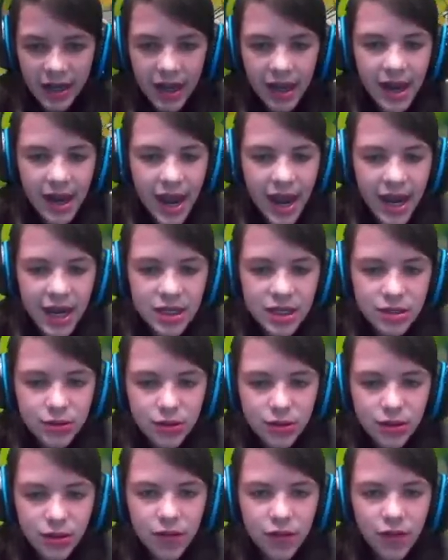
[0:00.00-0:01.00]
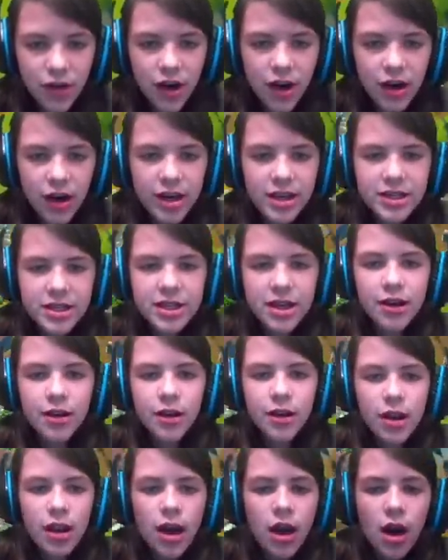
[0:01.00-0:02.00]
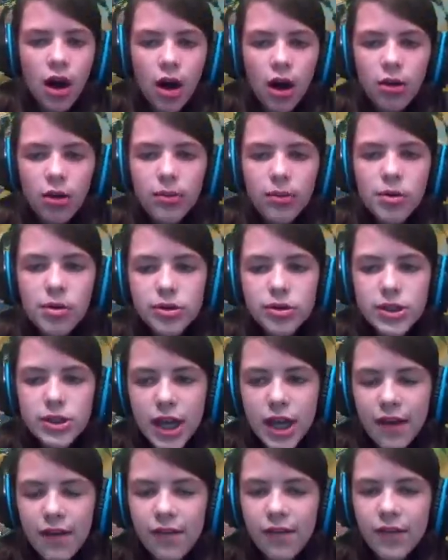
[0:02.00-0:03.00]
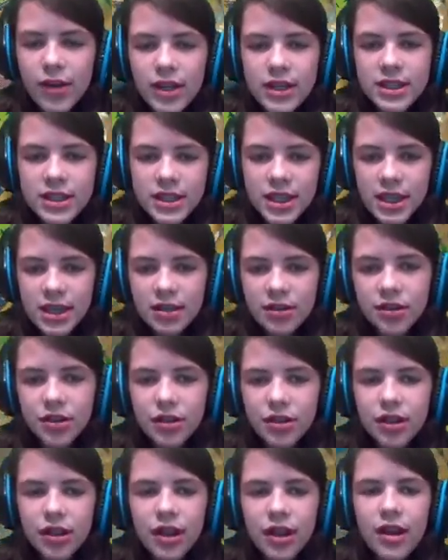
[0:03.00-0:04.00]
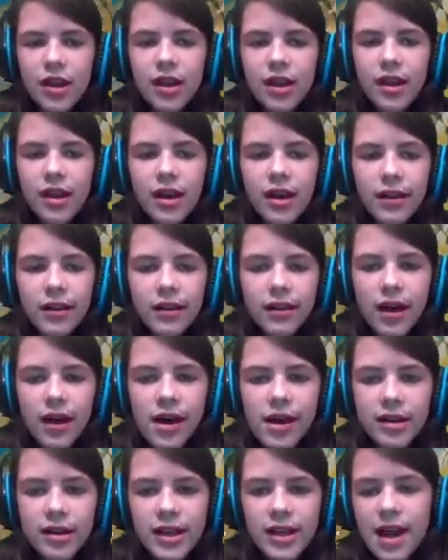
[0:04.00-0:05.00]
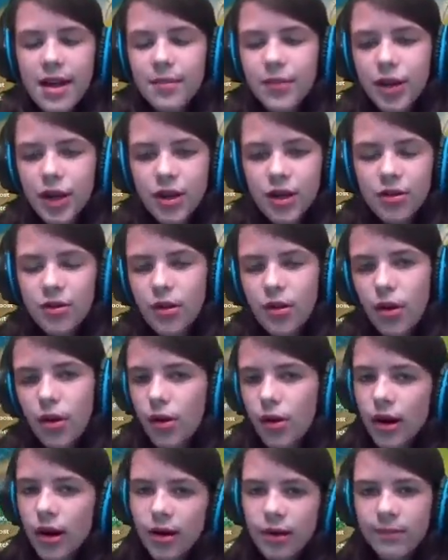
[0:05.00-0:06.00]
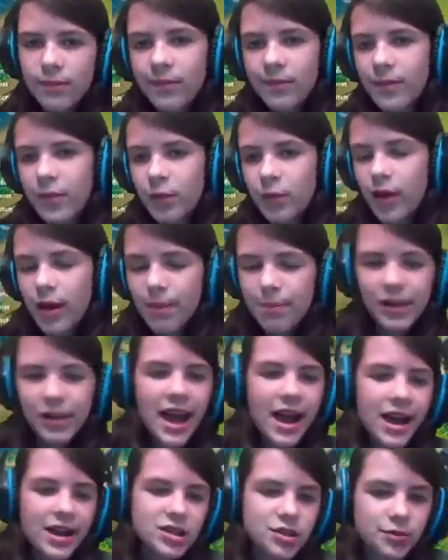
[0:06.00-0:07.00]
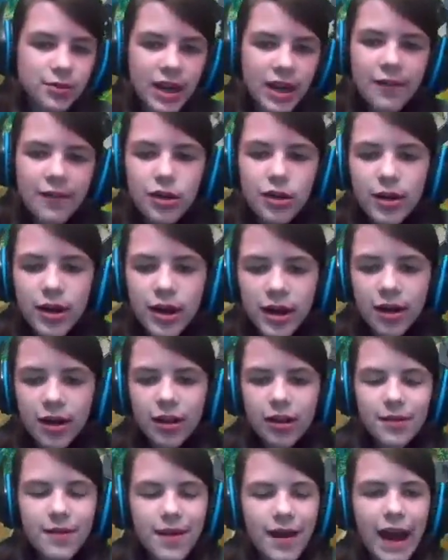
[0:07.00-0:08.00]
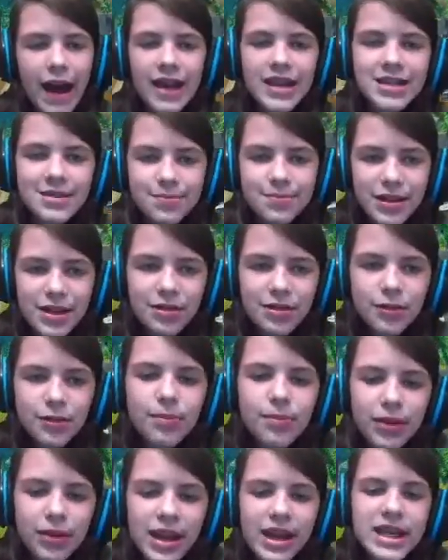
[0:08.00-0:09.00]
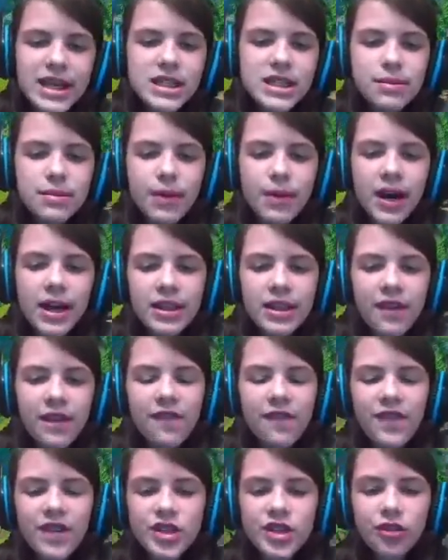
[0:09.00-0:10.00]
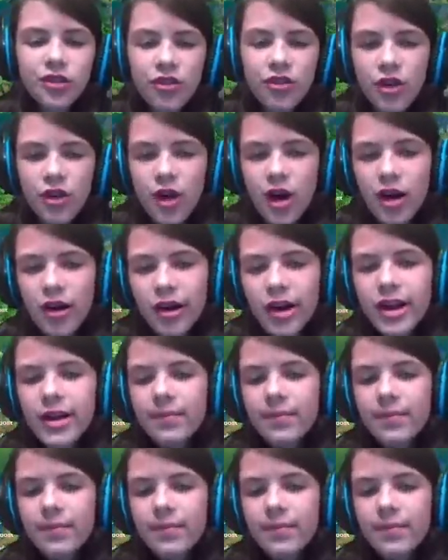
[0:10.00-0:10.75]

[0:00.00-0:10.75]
An actual Ferrari. So almost every single Lambo or Whiplash or whatever you want to call them has been replaced by the official Ferrari.